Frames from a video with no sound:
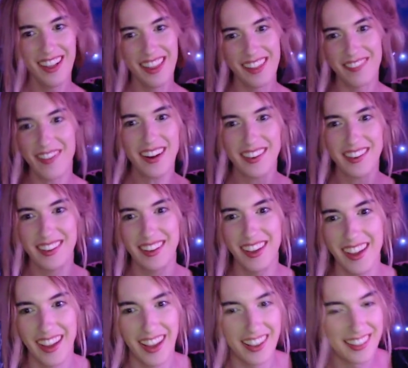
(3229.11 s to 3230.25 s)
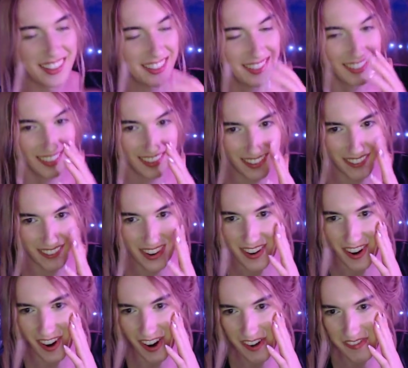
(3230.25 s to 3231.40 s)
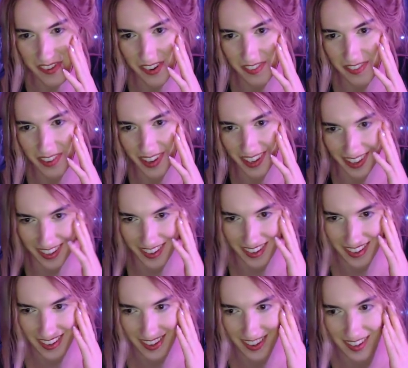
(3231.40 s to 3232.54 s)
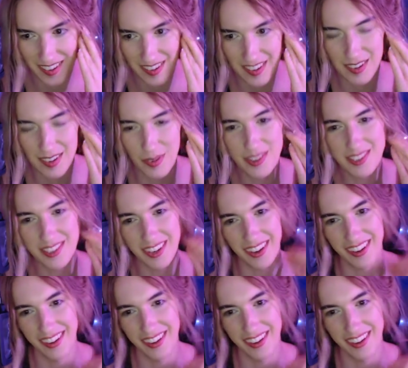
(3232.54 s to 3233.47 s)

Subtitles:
The fact that it's what an awful fucking twisting